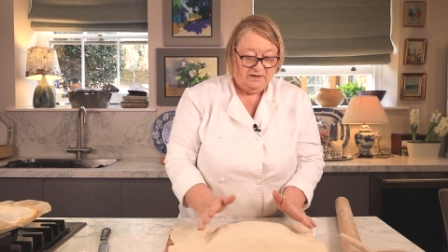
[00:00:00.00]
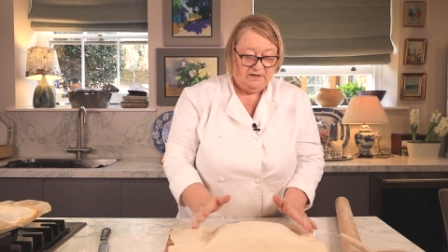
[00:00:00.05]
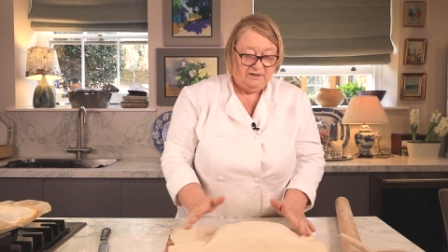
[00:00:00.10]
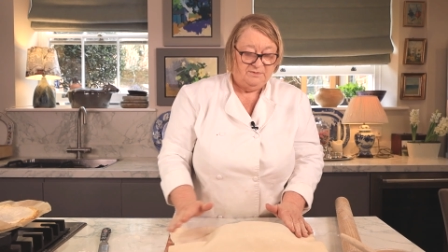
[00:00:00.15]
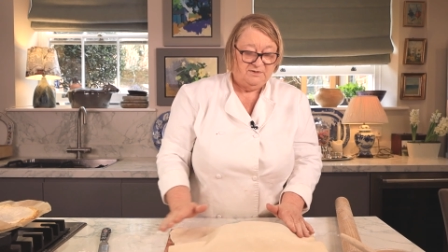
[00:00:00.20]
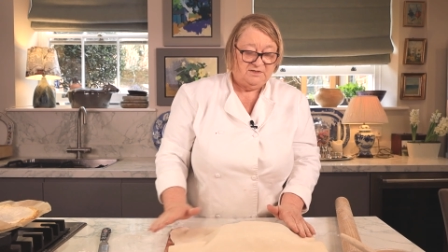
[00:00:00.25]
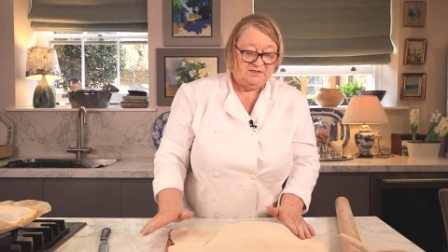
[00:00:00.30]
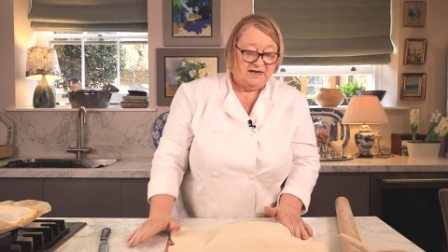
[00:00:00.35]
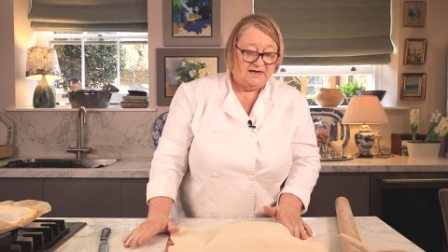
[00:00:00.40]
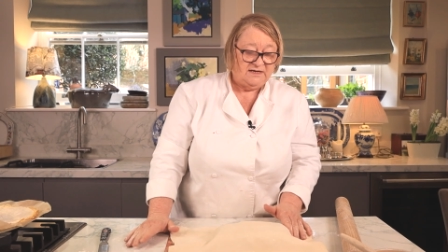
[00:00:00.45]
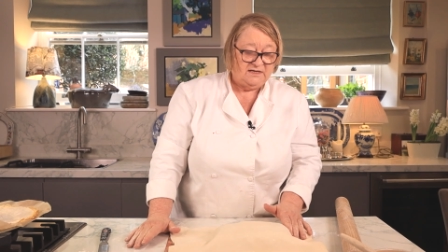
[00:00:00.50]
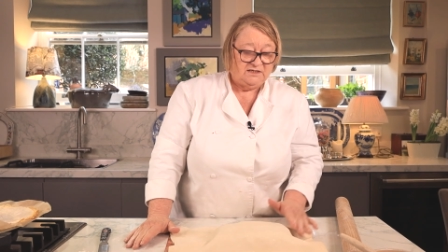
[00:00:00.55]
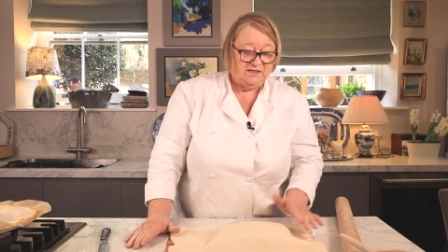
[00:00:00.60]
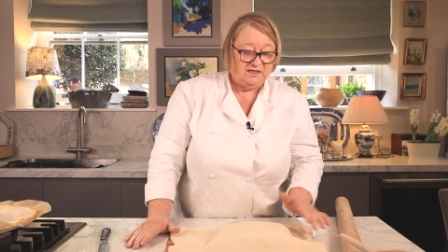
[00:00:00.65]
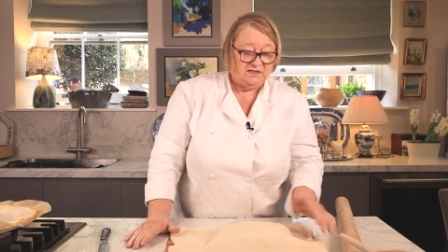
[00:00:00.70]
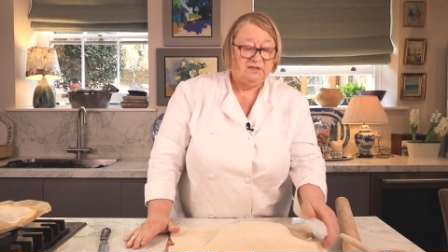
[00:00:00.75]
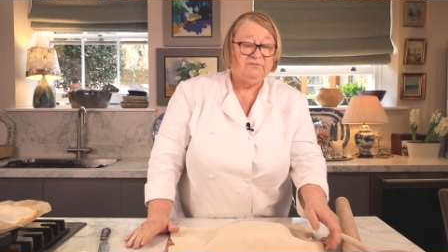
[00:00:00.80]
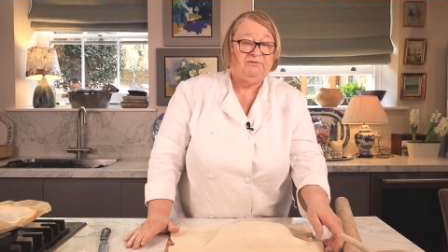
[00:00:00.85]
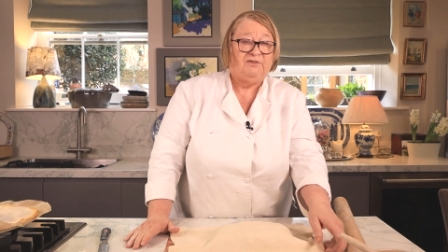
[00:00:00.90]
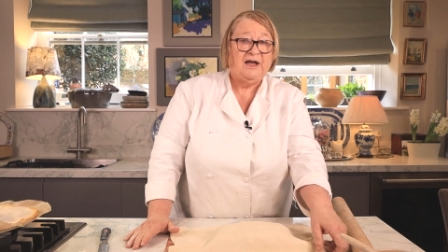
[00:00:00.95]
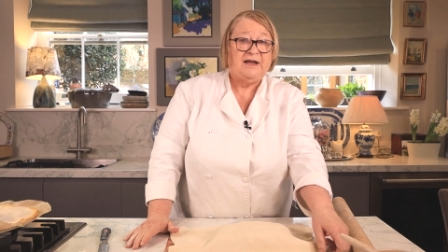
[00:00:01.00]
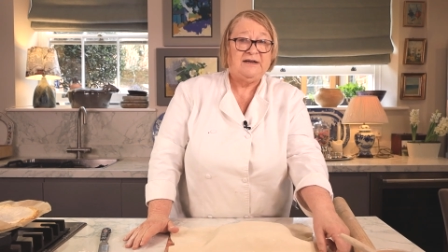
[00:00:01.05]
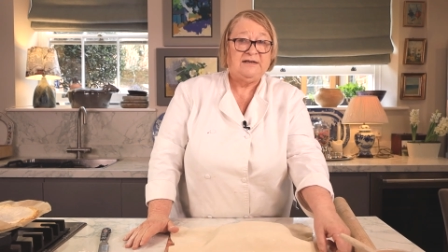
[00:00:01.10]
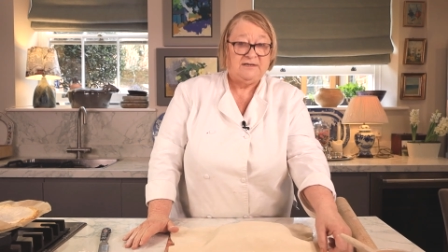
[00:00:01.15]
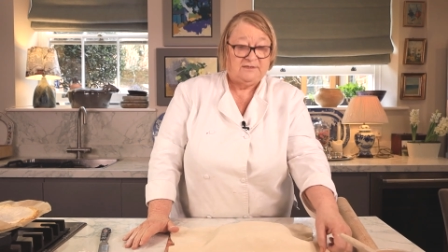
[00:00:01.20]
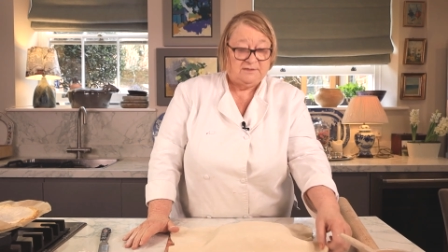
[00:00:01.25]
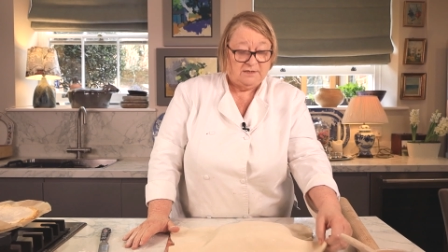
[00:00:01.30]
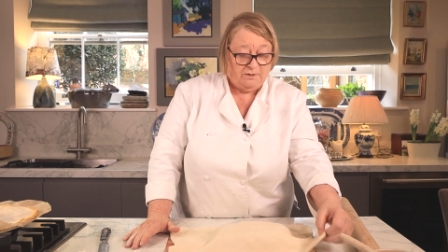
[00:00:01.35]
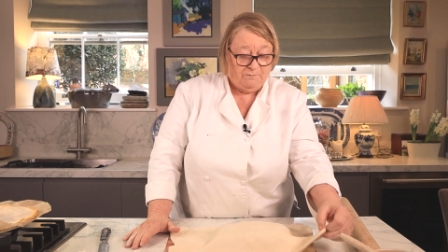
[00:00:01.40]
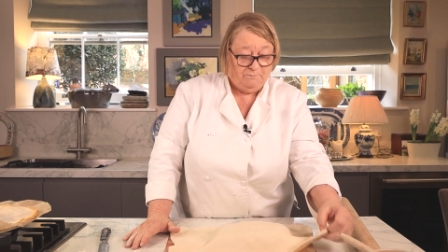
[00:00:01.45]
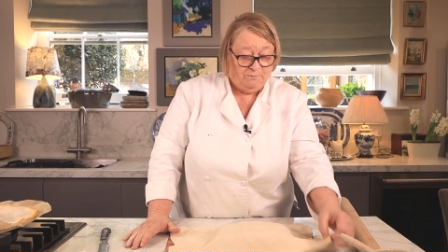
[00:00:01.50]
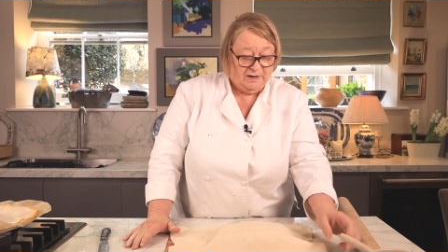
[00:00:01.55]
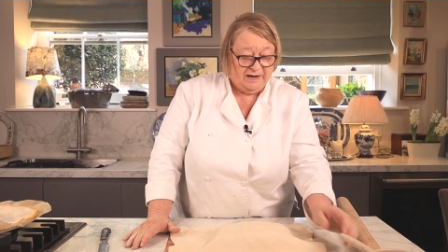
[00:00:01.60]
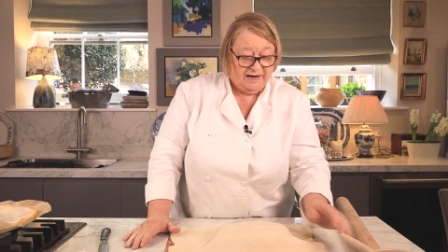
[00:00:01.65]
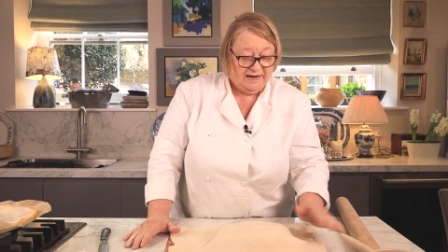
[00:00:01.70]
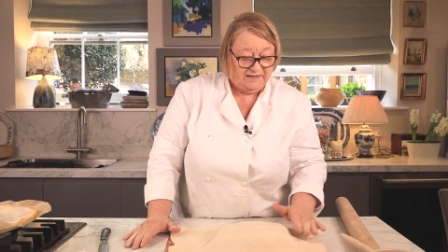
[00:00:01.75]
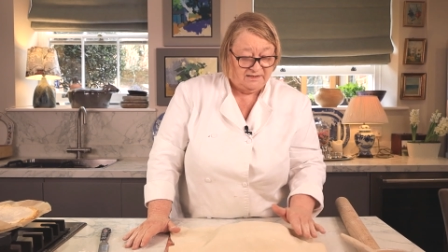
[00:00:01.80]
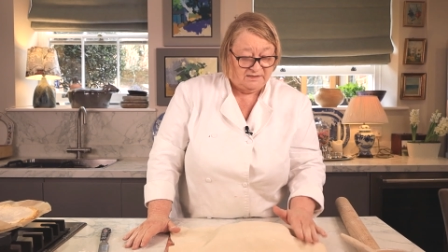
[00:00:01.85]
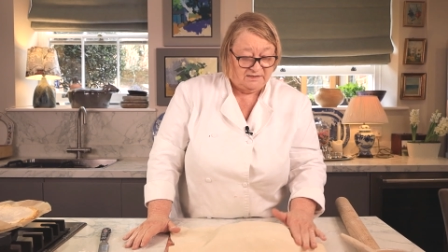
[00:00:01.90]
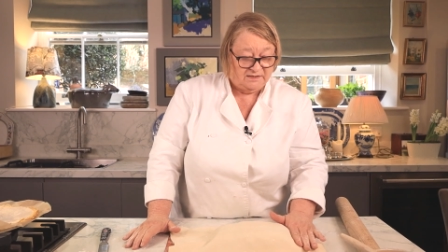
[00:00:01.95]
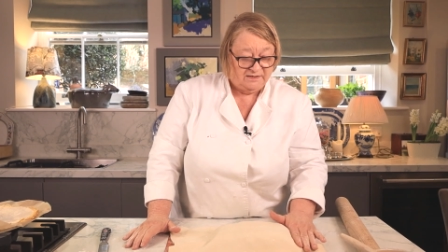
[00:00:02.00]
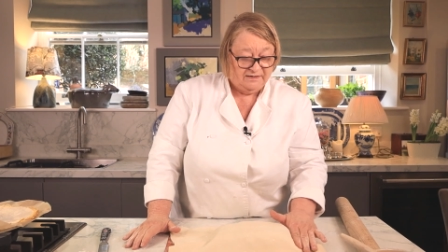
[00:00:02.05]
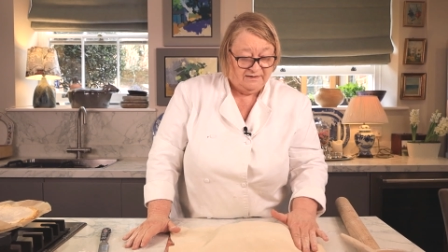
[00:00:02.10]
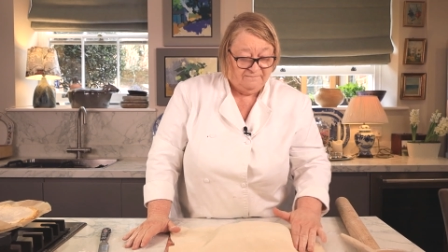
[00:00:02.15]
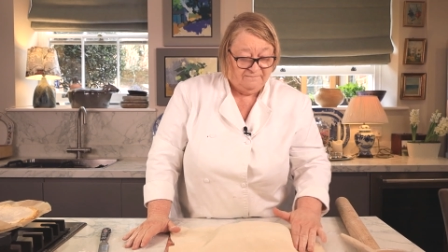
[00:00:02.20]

You must let it just find its own place.